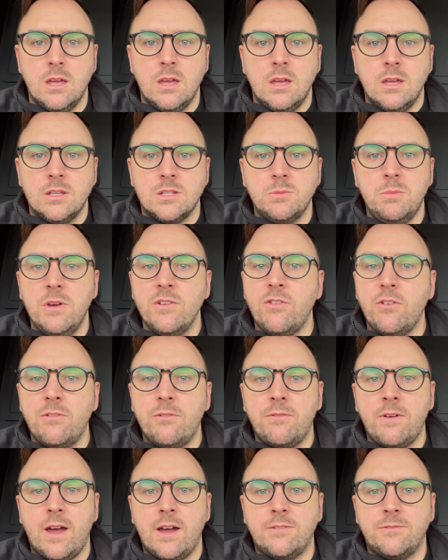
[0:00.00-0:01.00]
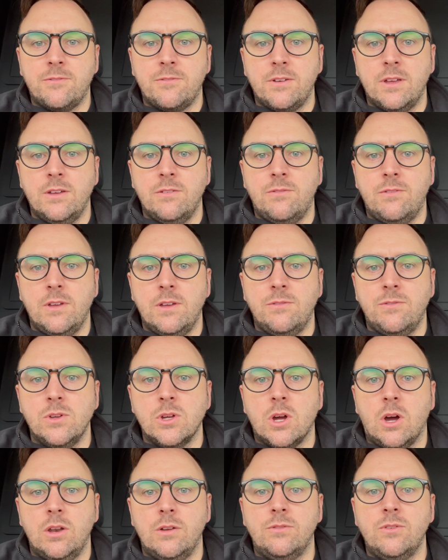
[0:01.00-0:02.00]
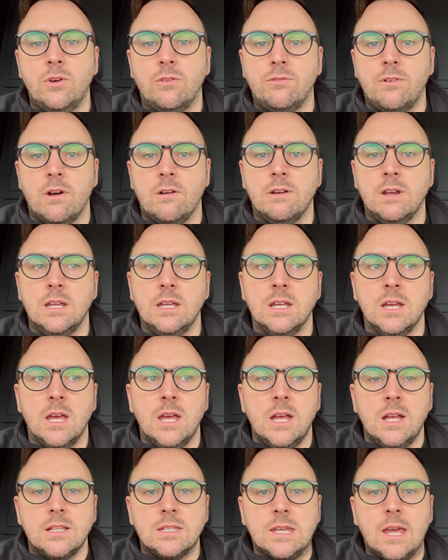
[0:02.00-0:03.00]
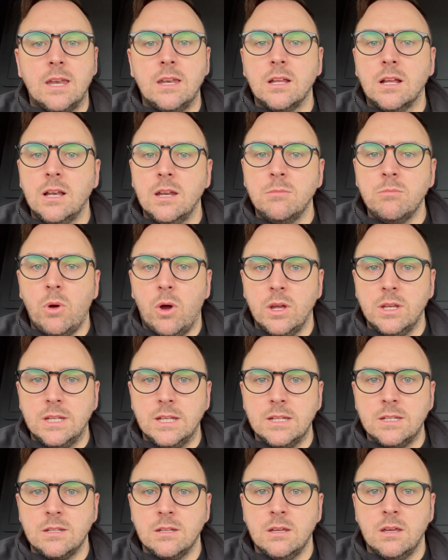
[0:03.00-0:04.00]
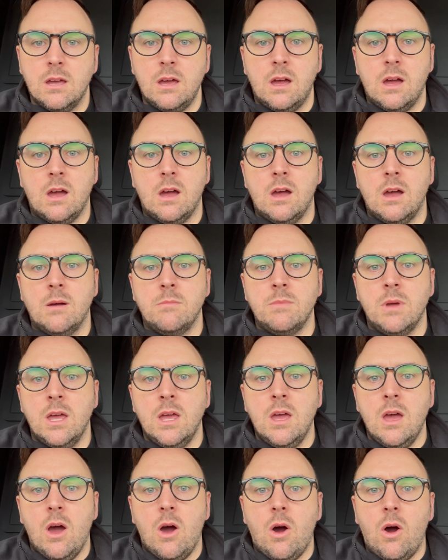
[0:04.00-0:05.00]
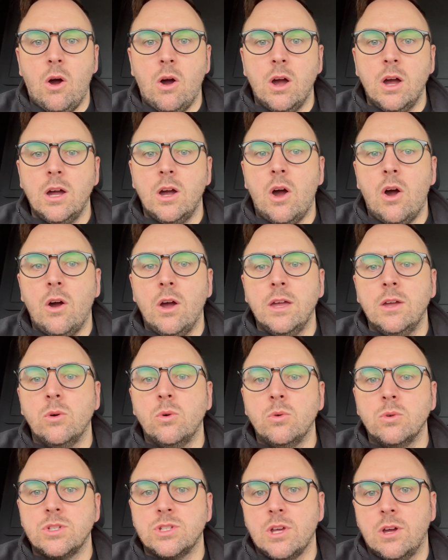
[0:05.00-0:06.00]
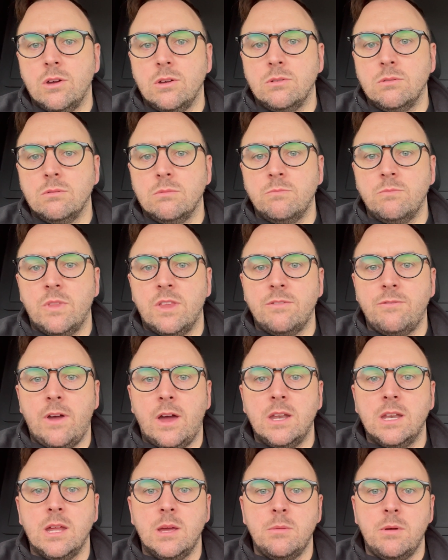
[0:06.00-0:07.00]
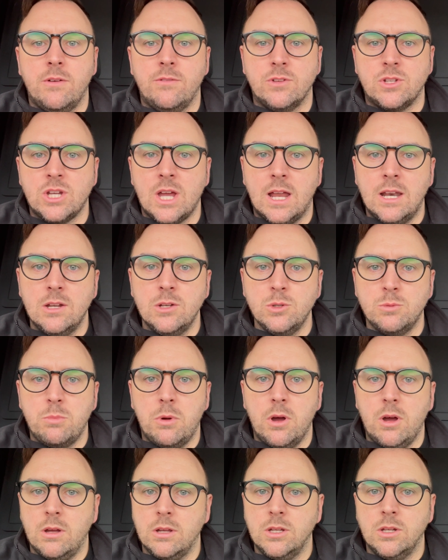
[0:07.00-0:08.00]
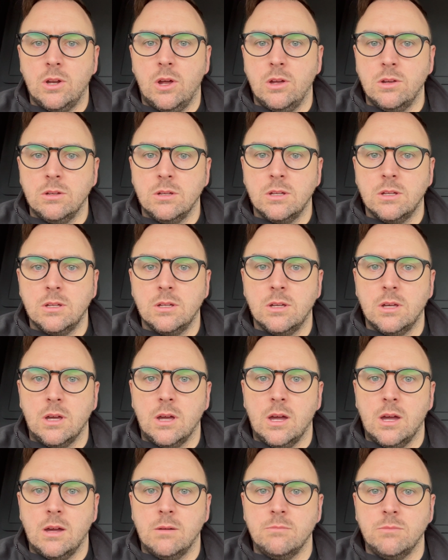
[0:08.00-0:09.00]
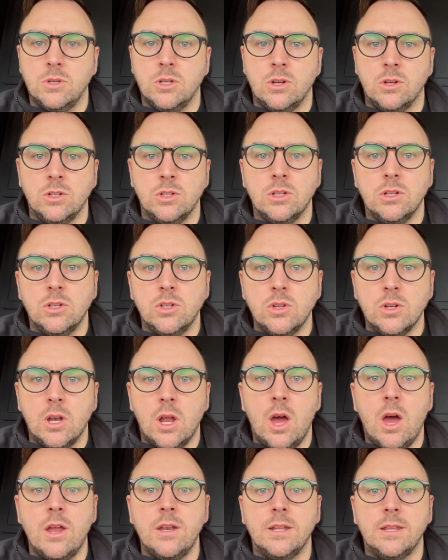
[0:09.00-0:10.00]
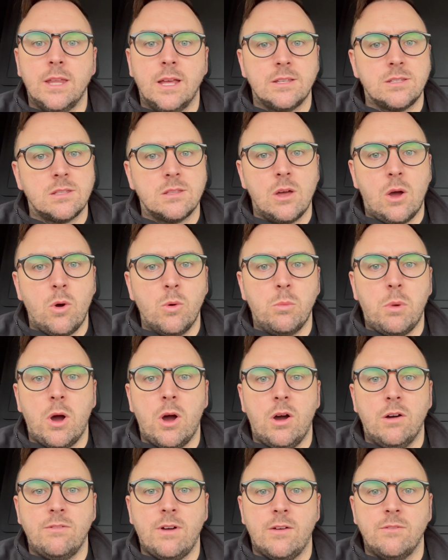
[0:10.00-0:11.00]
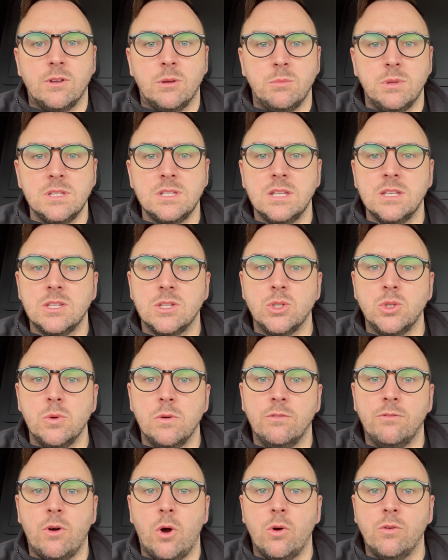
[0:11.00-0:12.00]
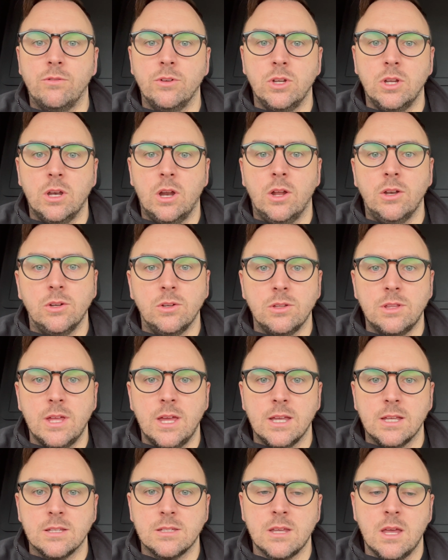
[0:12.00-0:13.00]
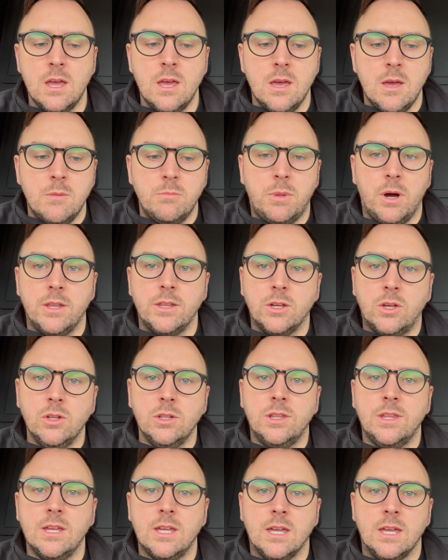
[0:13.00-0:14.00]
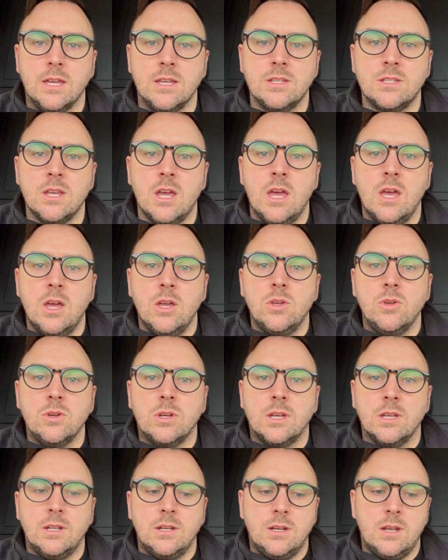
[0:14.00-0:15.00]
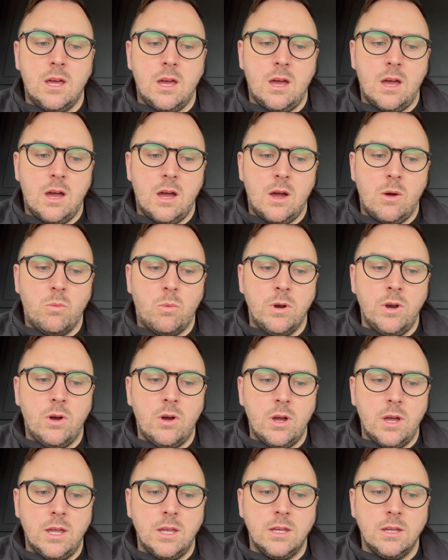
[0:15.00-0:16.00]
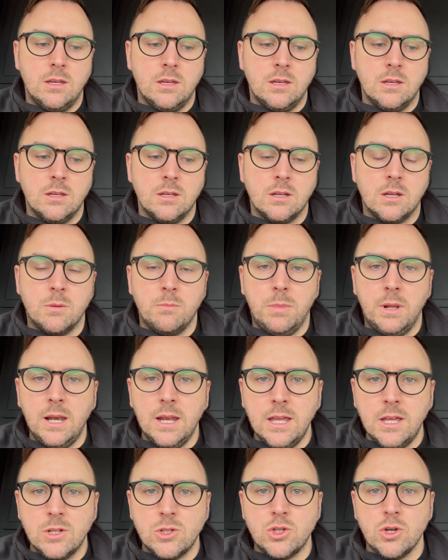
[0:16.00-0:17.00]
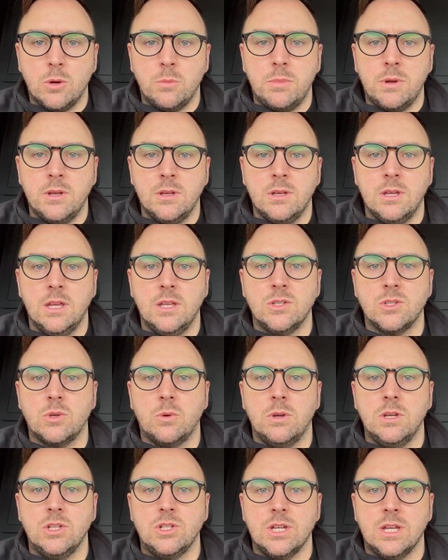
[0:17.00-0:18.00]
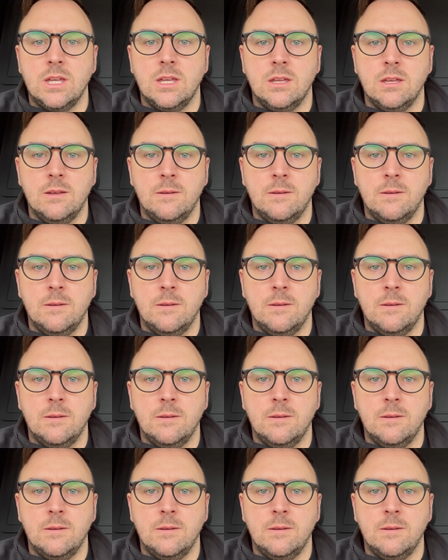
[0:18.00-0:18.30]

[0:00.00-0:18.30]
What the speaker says: it's a bit of a faff if you're kind of not very technically minded. I also found it a bit of a challenge, but you learn, and that's the whole part of having a business, is you evolve and you learn new things. But the good thing is you can, when I complete a job in Squeegee,